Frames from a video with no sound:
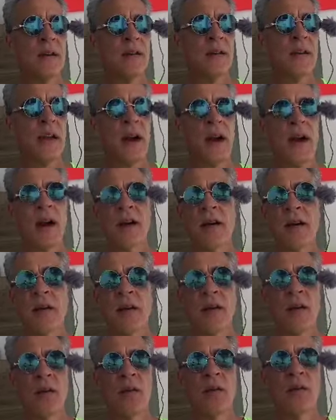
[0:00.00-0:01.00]
the
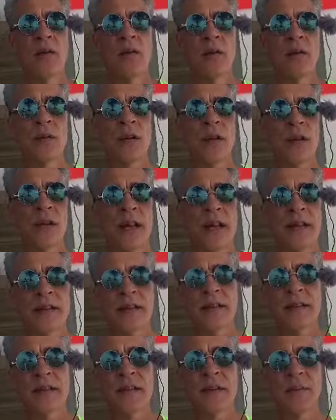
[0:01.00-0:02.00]
RO
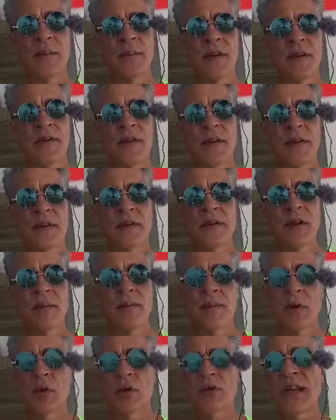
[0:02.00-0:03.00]
connected to the pre-filter
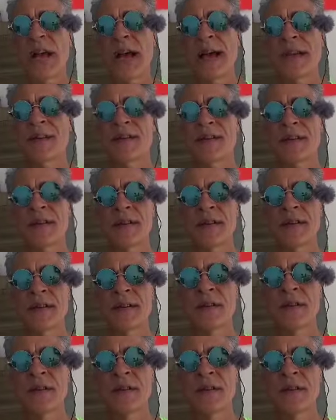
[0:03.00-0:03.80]
on both sides.